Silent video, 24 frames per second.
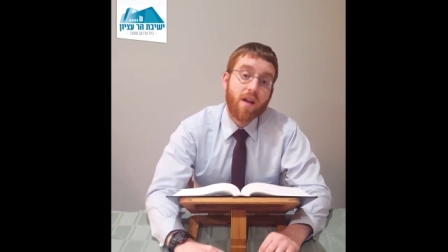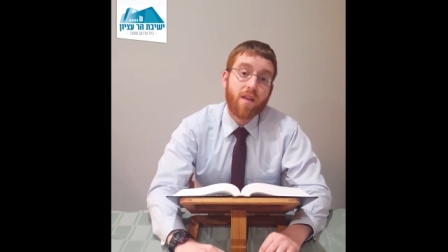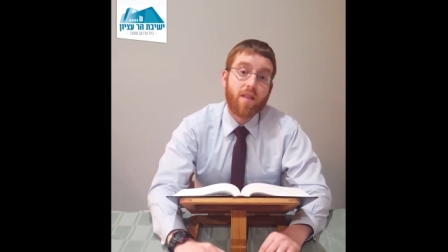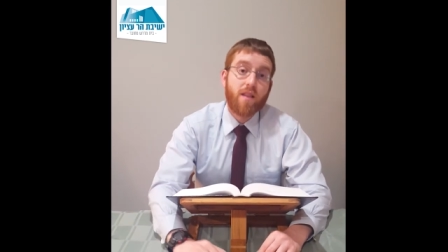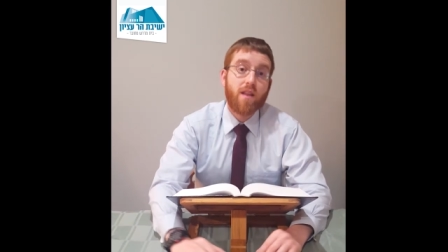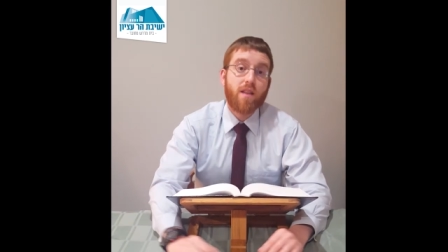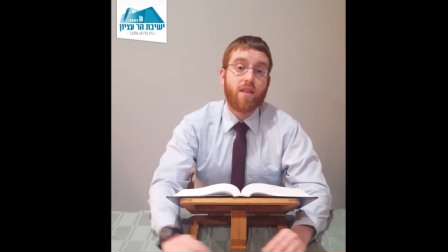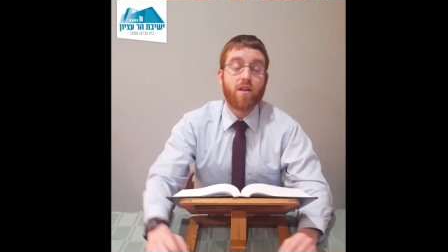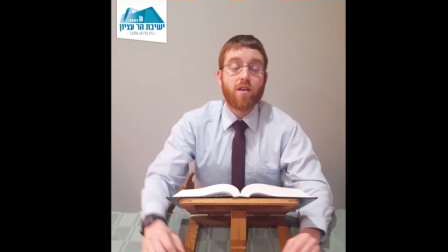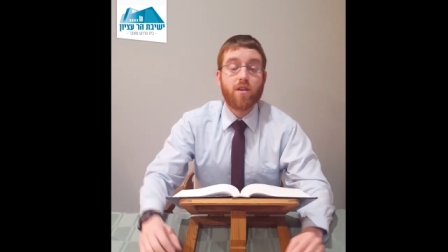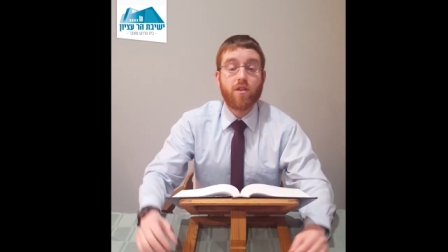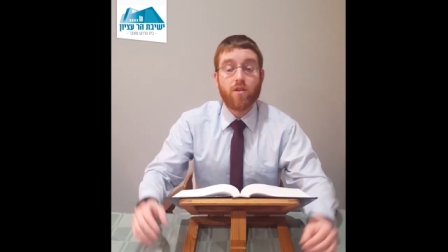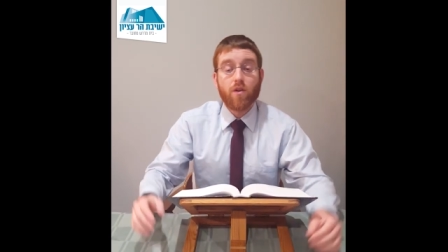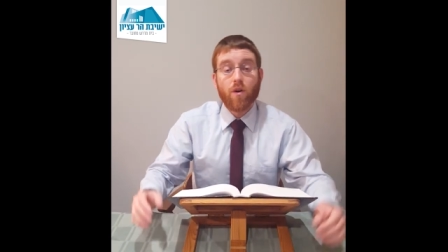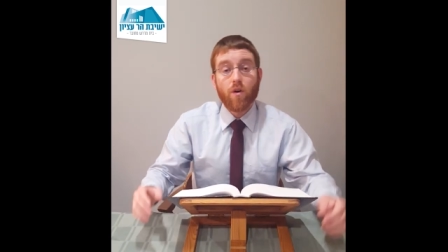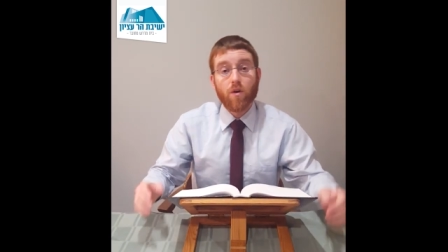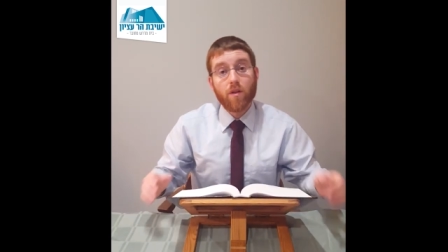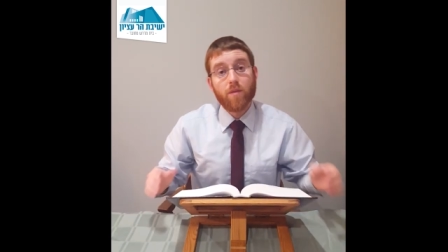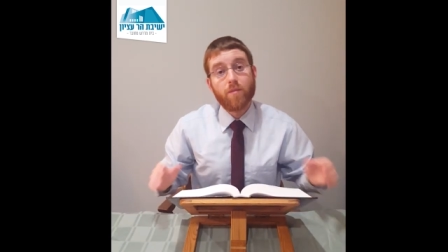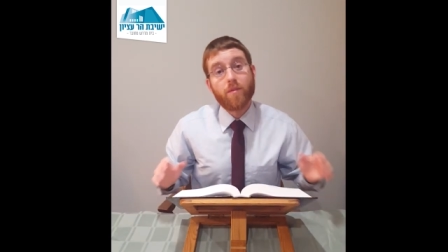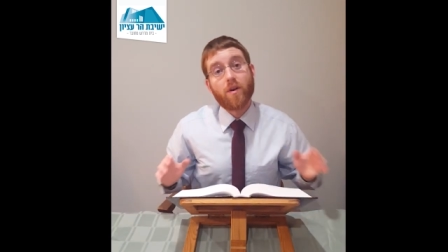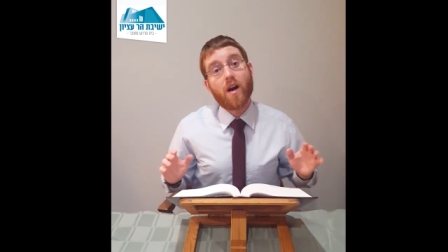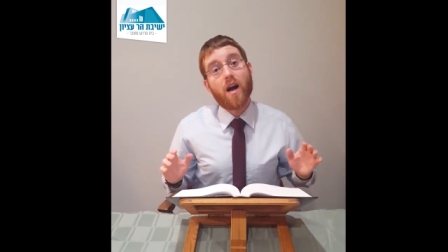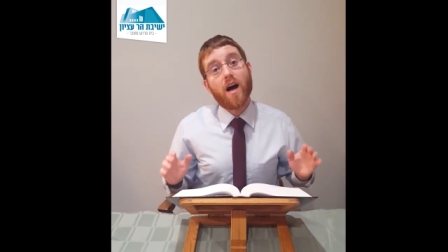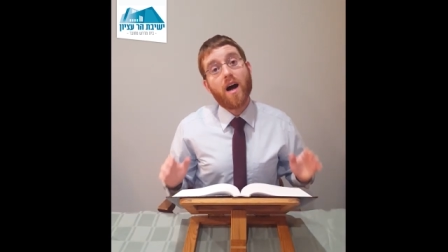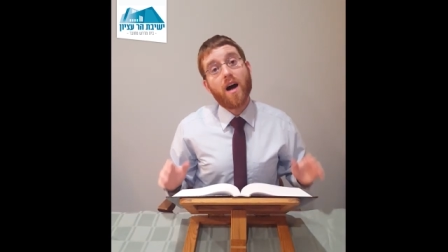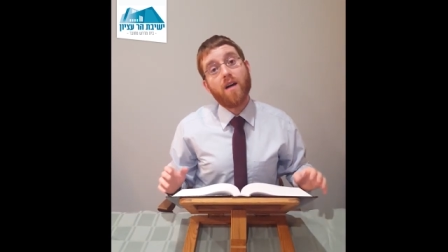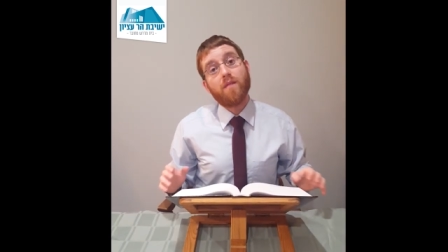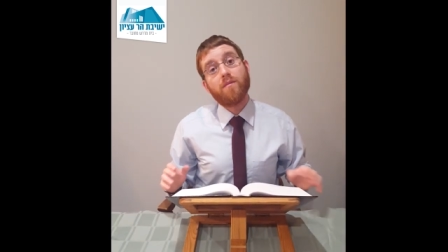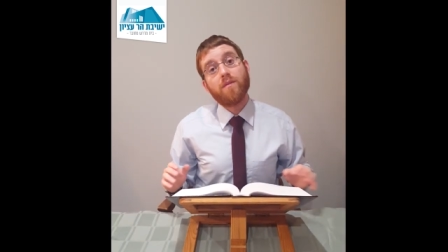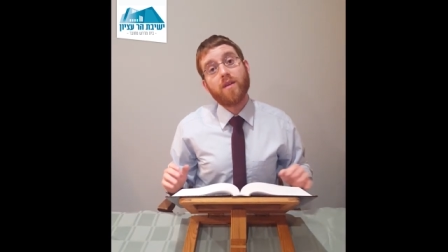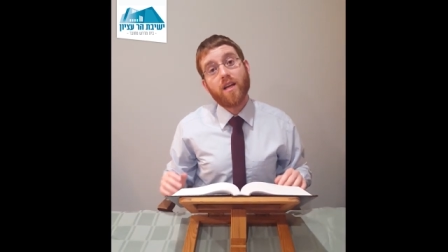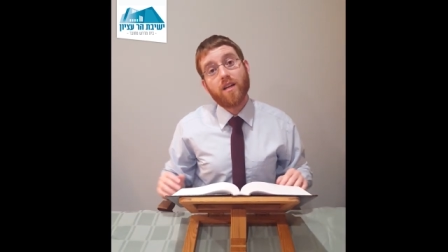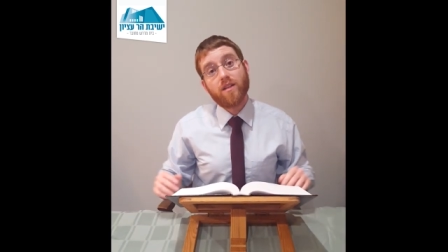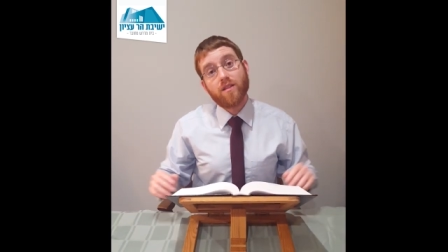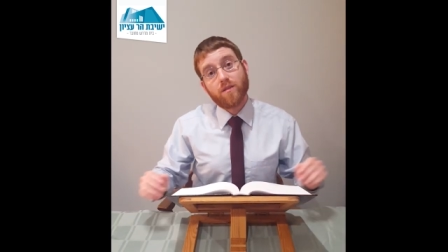that the gedolim are
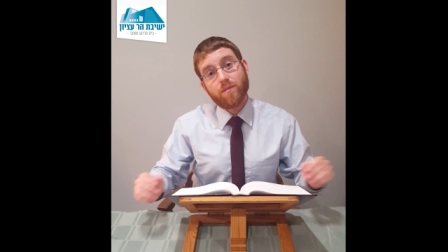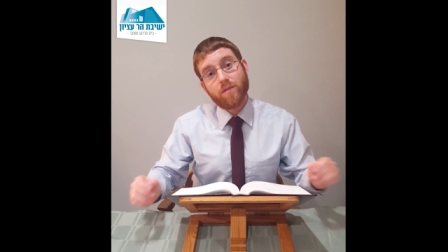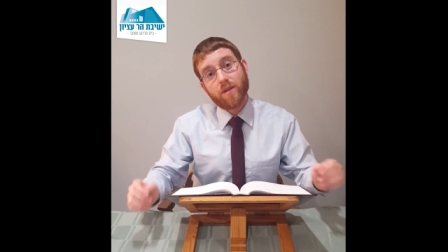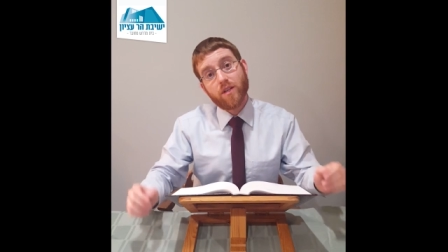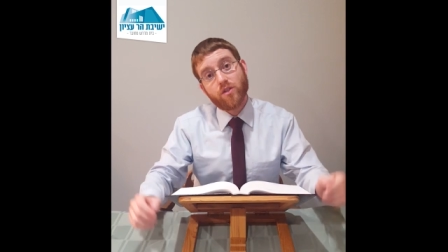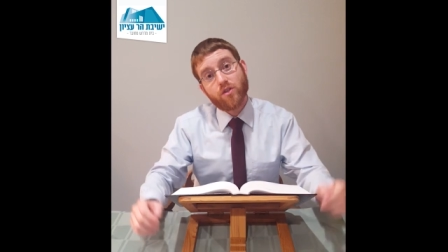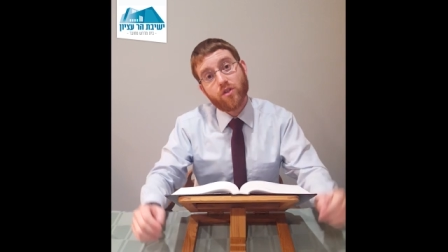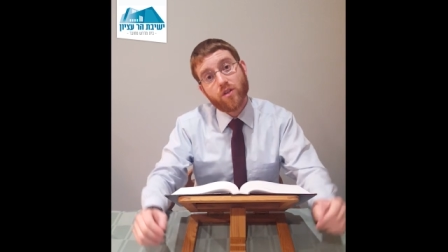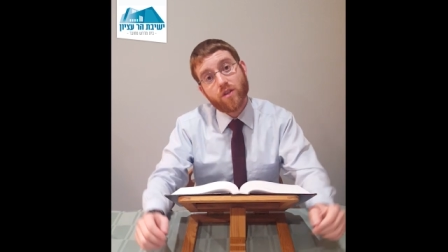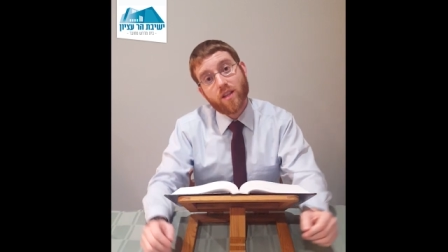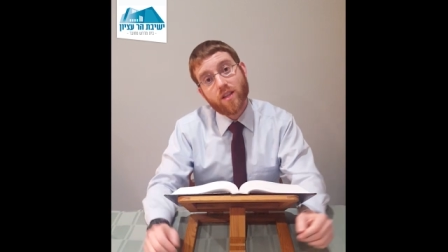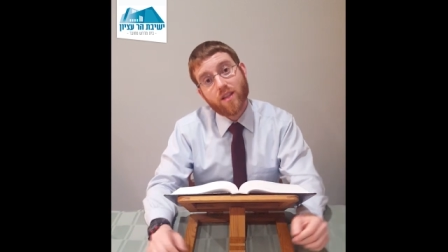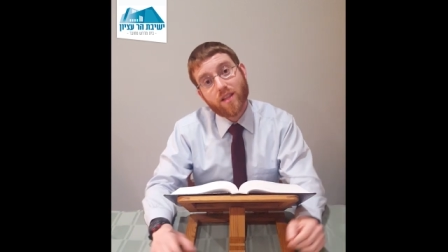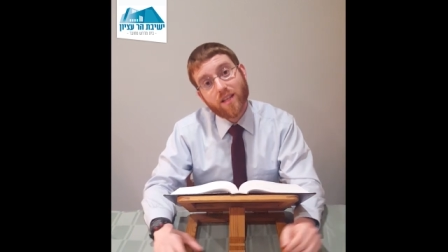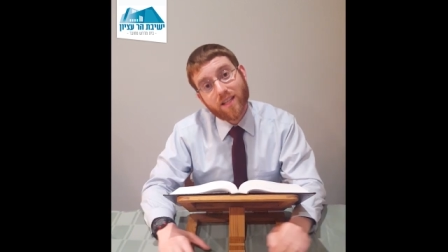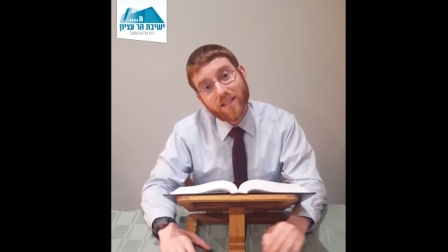obligated to make sure that the